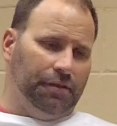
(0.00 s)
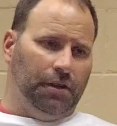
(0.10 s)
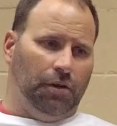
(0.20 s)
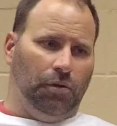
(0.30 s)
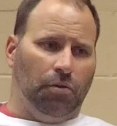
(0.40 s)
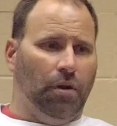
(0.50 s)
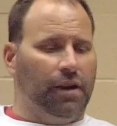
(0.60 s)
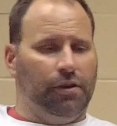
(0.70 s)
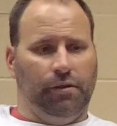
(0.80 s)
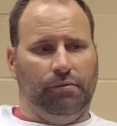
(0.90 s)
Their
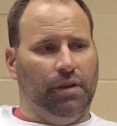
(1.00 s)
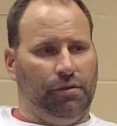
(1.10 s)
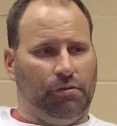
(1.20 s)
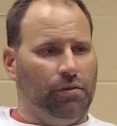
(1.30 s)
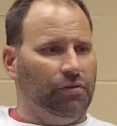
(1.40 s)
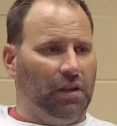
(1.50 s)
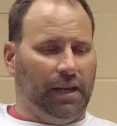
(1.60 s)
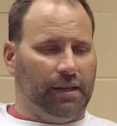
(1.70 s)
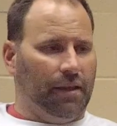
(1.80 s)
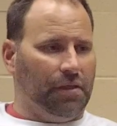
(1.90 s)
record doesn't
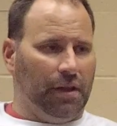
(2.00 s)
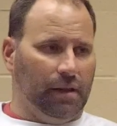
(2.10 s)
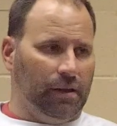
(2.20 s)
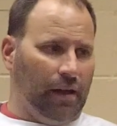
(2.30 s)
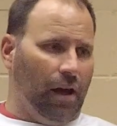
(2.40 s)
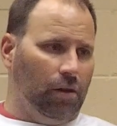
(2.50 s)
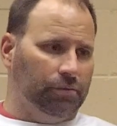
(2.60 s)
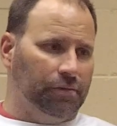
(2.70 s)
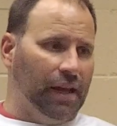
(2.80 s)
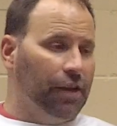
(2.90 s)
reflect, I think,
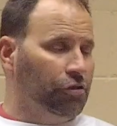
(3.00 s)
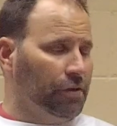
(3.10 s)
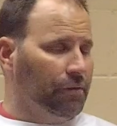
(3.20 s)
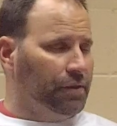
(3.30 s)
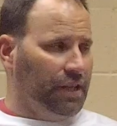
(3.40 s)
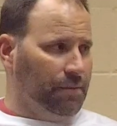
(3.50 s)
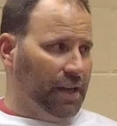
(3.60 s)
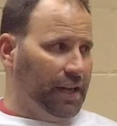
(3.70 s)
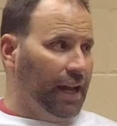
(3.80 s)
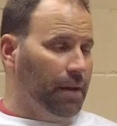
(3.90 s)
how dangerous of a team
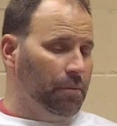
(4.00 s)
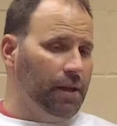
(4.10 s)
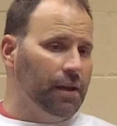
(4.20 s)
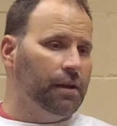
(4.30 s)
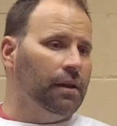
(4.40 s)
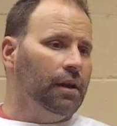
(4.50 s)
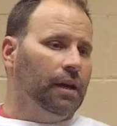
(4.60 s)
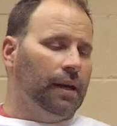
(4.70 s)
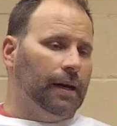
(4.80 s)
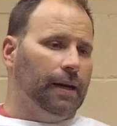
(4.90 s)
they can be.
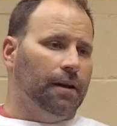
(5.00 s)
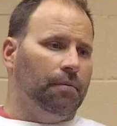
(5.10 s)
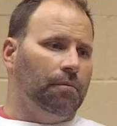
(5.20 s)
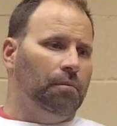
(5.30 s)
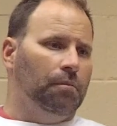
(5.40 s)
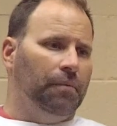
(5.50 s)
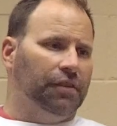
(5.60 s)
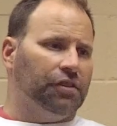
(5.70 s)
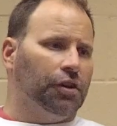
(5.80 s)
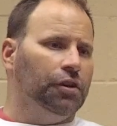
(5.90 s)

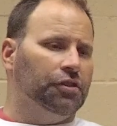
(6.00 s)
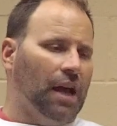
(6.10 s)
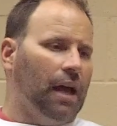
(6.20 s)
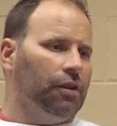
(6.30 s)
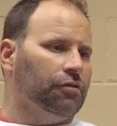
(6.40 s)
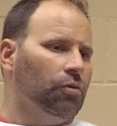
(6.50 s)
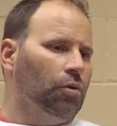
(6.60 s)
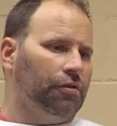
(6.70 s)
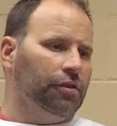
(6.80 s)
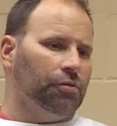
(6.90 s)
It's a good challenge
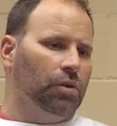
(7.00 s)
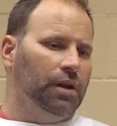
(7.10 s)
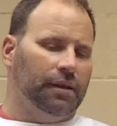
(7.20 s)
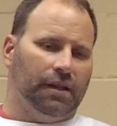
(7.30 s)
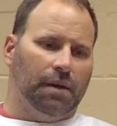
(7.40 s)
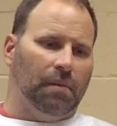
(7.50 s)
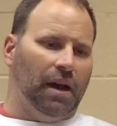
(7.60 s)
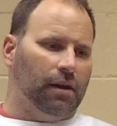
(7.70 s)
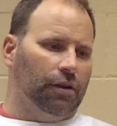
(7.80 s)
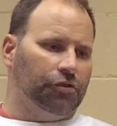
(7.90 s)
for us this week to get
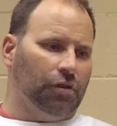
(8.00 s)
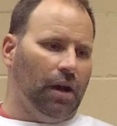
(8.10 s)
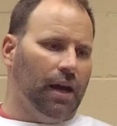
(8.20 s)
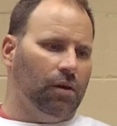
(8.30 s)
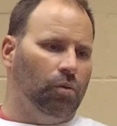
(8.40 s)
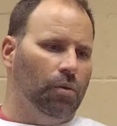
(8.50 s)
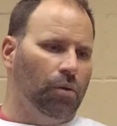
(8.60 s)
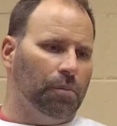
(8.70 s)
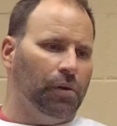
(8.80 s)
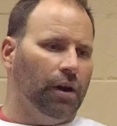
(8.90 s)
back on track. We
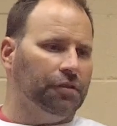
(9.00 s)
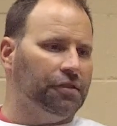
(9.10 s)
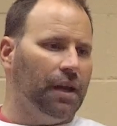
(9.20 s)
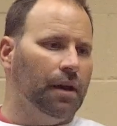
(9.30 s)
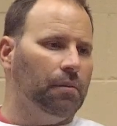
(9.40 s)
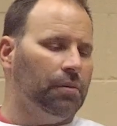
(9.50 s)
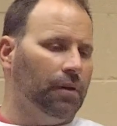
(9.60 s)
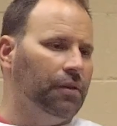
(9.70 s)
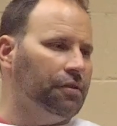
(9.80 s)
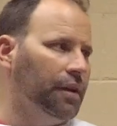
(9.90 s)
want to put our stamp
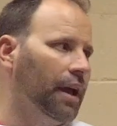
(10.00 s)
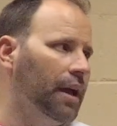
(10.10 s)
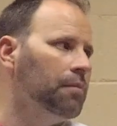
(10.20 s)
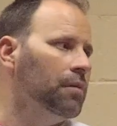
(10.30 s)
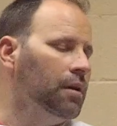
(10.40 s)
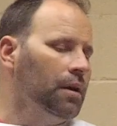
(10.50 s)
on this game,